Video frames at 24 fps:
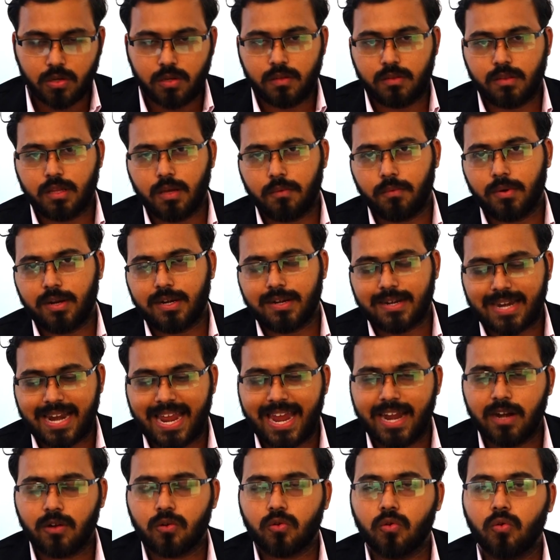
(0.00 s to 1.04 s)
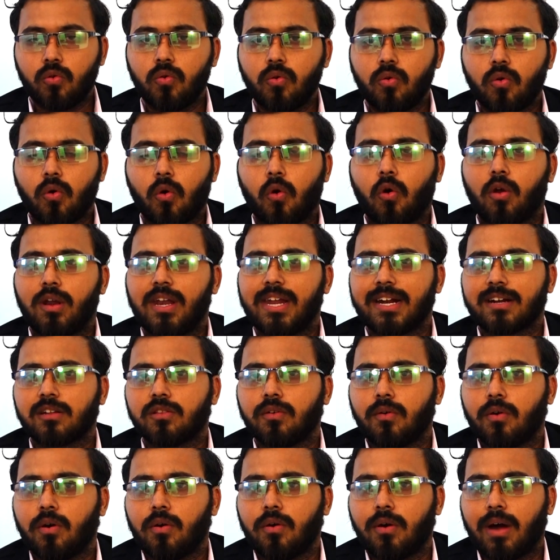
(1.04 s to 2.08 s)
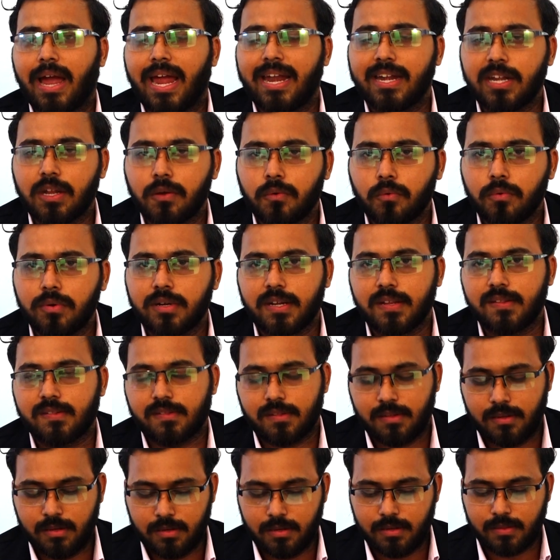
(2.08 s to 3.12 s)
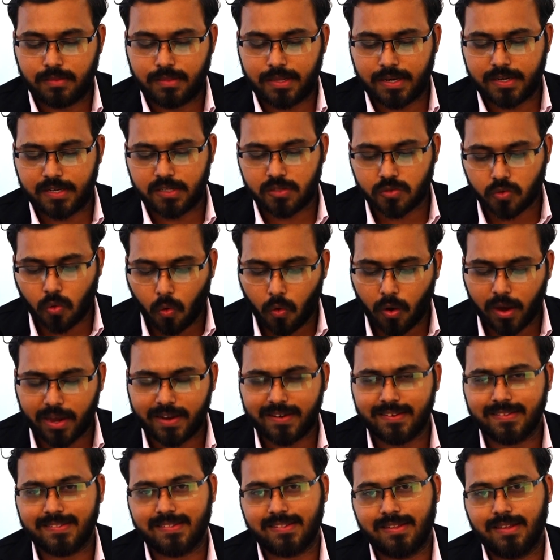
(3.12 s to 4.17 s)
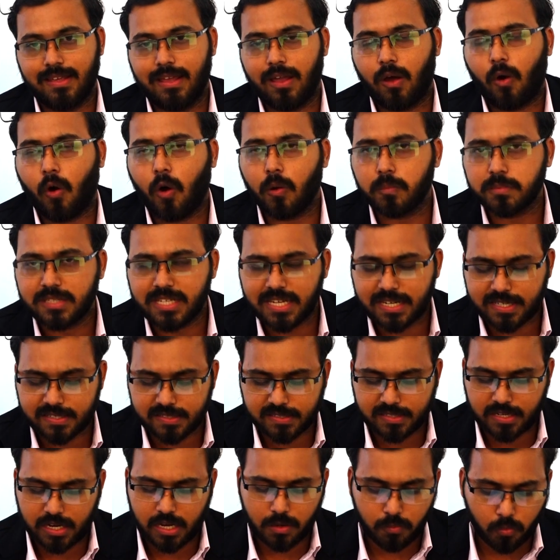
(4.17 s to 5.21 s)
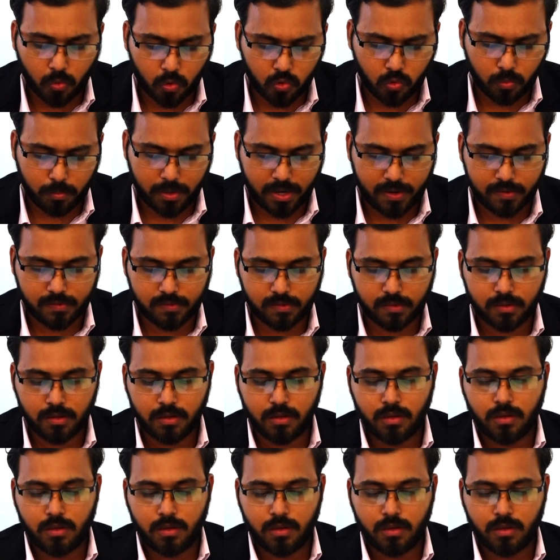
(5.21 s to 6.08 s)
they were trying to collect the antiquities, that is coins, objects and monuments.